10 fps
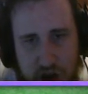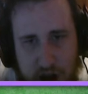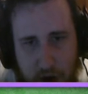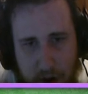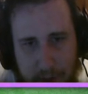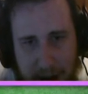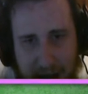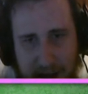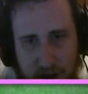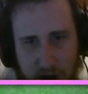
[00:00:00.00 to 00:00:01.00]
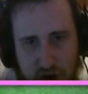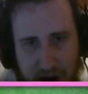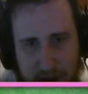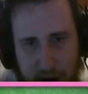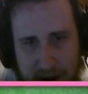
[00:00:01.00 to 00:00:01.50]
Jake going back. He's going to
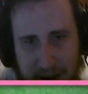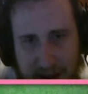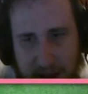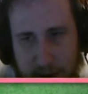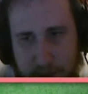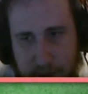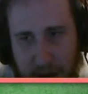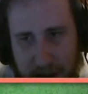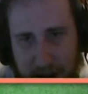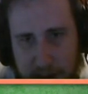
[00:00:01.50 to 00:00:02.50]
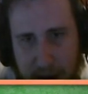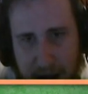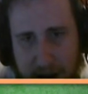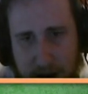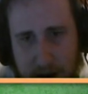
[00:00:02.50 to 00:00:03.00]
try and probably take this knight
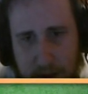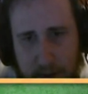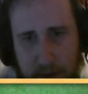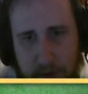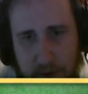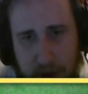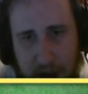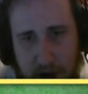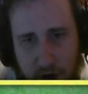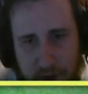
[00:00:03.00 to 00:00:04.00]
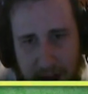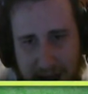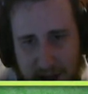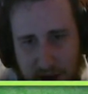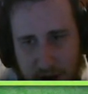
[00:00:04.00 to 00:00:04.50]
back. Knight goes
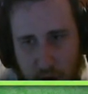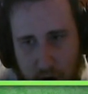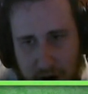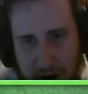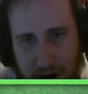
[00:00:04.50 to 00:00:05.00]
back into the corner